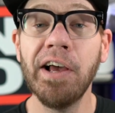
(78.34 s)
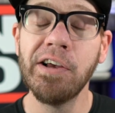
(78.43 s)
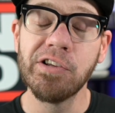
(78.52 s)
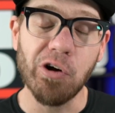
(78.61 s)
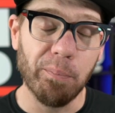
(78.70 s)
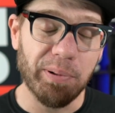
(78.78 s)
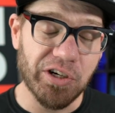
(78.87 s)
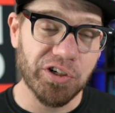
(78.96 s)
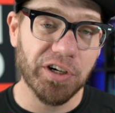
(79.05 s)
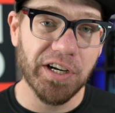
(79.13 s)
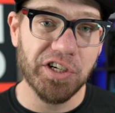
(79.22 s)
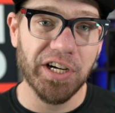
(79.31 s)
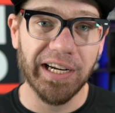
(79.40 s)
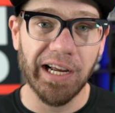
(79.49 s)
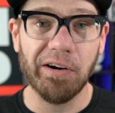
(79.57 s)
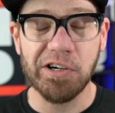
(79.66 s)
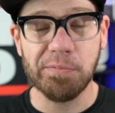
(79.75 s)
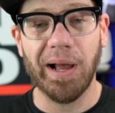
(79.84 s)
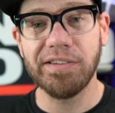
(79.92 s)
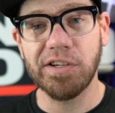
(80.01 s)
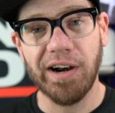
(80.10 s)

So be sure to check out our sponsor,